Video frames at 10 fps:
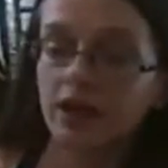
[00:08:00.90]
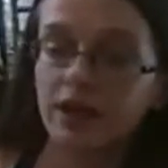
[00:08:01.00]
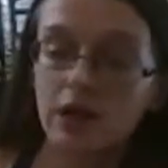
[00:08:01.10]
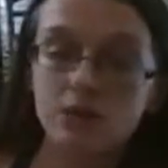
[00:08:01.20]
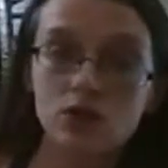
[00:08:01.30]

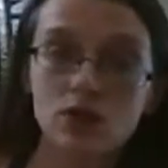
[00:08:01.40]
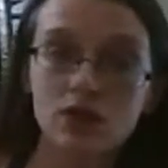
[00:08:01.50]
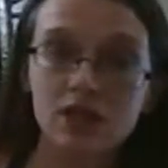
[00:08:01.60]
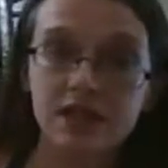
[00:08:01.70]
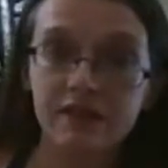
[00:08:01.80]
that was
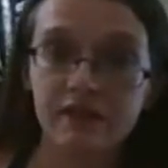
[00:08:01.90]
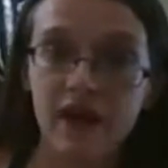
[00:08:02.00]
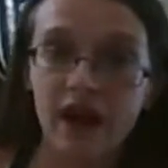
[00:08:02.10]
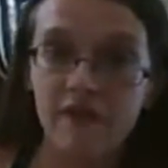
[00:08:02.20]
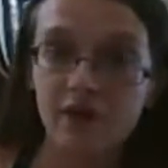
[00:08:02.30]

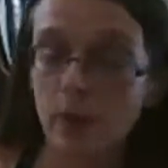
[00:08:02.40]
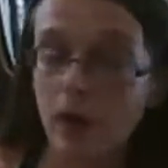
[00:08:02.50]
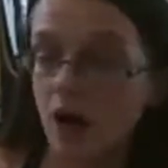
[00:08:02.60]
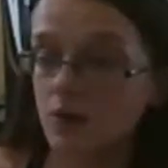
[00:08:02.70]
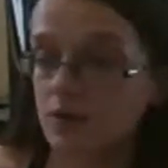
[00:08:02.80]
175 for
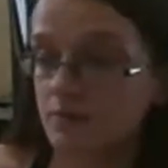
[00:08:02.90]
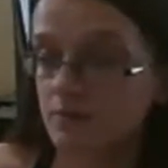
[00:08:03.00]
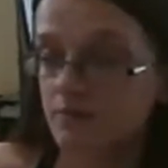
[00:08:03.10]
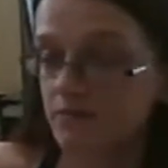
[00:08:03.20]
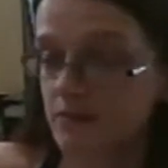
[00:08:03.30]
£1.
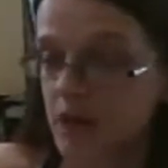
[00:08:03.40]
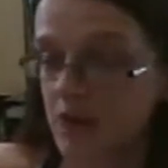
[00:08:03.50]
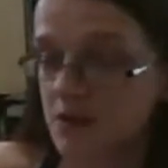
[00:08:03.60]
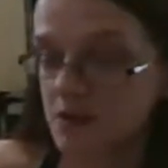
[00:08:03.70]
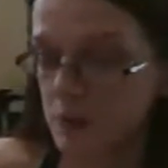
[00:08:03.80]

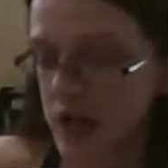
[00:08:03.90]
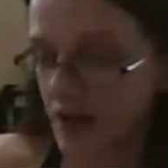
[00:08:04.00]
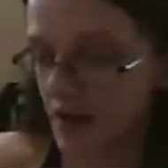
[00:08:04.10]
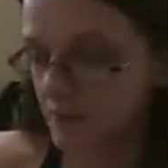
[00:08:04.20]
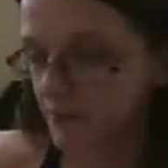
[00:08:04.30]
Absolute
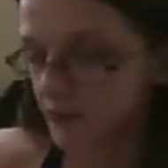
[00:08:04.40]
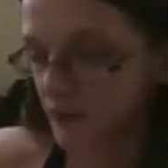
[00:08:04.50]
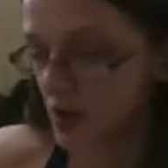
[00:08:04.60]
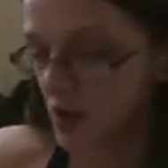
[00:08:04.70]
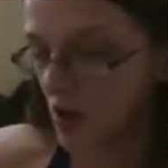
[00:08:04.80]
bargain.
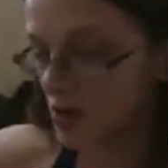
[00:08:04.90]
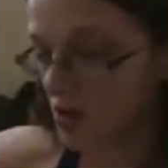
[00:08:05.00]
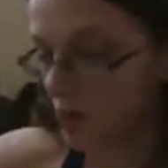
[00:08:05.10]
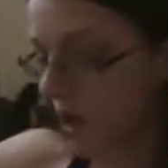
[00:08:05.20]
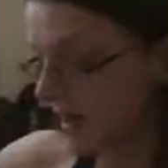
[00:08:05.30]

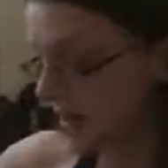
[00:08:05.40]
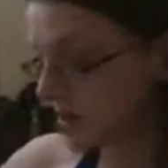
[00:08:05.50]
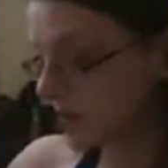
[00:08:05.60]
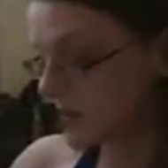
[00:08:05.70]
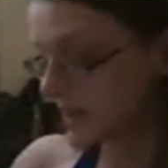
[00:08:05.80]
So what I
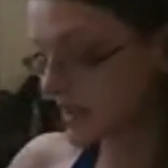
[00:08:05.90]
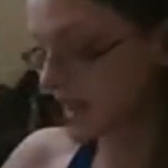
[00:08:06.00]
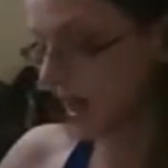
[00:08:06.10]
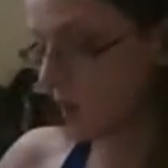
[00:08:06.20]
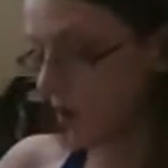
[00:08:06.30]
do is I
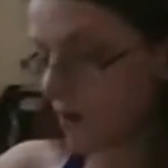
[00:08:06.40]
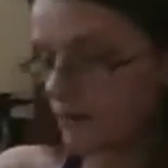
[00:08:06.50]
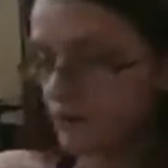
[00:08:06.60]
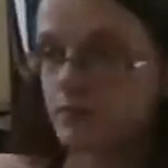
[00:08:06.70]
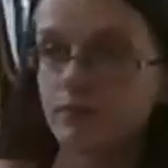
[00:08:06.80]
tear one